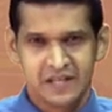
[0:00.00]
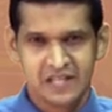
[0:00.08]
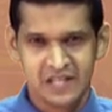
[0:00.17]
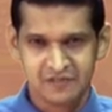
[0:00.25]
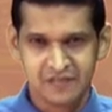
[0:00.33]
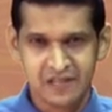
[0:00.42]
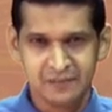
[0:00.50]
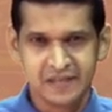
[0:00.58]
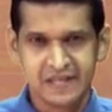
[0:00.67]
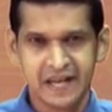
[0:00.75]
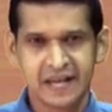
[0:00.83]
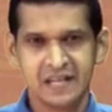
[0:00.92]
It will
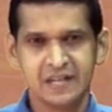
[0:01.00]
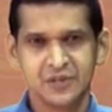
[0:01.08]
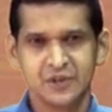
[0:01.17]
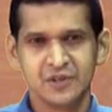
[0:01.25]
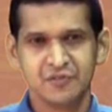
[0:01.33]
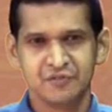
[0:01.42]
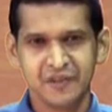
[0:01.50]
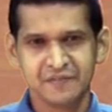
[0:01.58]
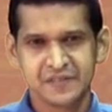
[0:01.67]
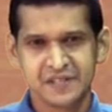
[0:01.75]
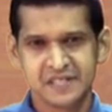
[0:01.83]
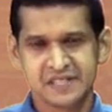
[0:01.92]
be held on
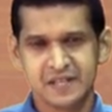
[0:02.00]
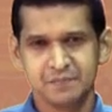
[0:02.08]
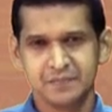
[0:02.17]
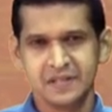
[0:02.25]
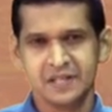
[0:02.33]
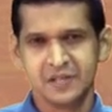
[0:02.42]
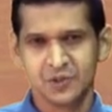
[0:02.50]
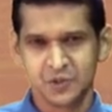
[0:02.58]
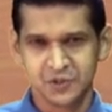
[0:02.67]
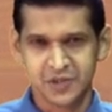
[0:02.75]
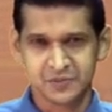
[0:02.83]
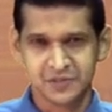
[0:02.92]
5th December
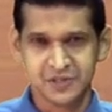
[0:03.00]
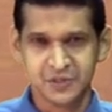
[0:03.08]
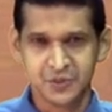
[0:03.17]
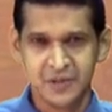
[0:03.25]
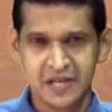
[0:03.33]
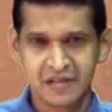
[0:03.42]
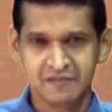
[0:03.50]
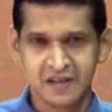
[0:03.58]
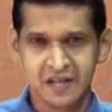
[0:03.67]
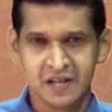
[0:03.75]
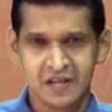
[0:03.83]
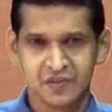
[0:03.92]

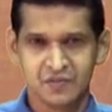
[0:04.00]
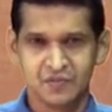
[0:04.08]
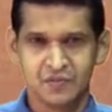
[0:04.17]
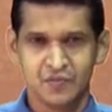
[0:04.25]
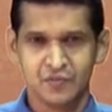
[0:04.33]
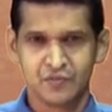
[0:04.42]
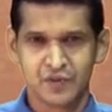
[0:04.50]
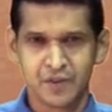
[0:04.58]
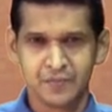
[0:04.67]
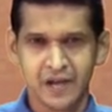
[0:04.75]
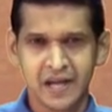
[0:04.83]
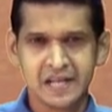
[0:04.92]
2021
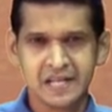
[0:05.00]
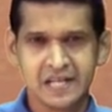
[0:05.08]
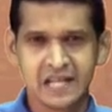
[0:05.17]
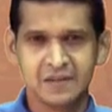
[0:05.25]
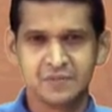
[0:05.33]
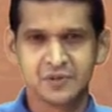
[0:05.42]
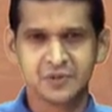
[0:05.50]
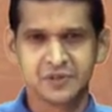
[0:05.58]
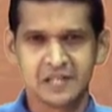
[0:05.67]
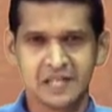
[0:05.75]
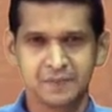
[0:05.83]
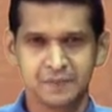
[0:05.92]
from 9 am to
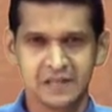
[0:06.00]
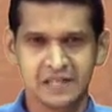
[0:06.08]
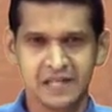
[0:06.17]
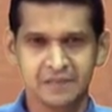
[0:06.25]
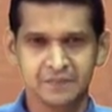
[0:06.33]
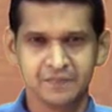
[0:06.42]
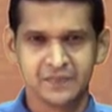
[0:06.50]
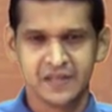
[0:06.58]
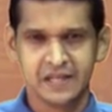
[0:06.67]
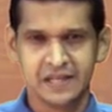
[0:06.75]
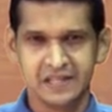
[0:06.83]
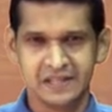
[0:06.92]
3 pm
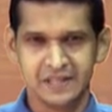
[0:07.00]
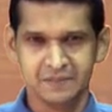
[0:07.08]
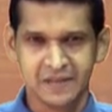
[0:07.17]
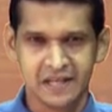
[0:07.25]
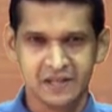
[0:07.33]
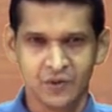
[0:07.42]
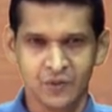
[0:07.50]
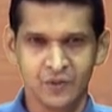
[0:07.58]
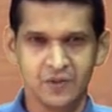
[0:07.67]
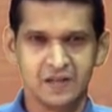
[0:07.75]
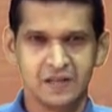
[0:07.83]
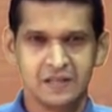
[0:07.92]
in the main
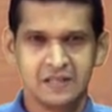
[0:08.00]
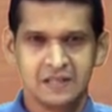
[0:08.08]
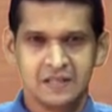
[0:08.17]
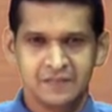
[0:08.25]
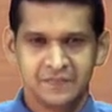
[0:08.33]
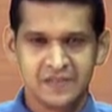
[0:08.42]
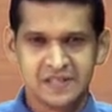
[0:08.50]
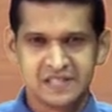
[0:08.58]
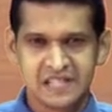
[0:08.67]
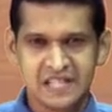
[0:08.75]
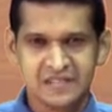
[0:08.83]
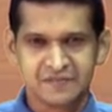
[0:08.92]
hall. The
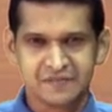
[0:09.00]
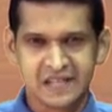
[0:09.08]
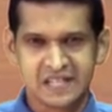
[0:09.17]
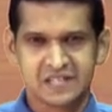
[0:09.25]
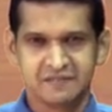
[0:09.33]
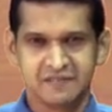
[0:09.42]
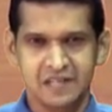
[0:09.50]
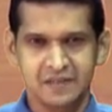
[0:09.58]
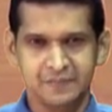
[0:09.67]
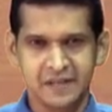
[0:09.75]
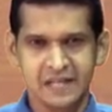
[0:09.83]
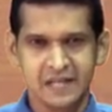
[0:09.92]
chief guest will
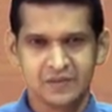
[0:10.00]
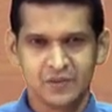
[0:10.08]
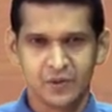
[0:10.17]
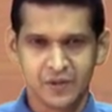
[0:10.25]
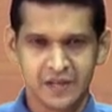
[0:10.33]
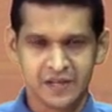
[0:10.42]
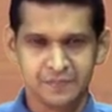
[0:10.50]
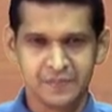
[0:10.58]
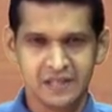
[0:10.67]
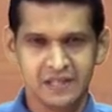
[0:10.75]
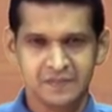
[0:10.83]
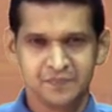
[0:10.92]
be
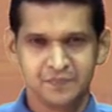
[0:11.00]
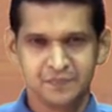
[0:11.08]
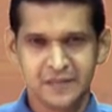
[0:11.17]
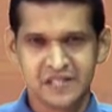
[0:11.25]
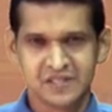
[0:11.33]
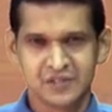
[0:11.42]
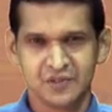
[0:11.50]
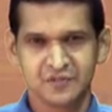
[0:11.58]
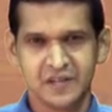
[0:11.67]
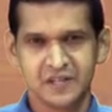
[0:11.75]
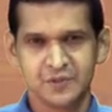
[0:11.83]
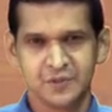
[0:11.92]
Honorable Minister of
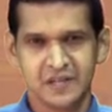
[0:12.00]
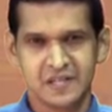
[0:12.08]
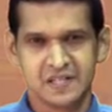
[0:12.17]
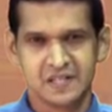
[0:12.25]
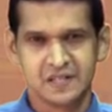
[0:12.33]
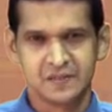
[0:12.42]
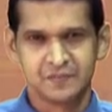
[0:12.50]
Education.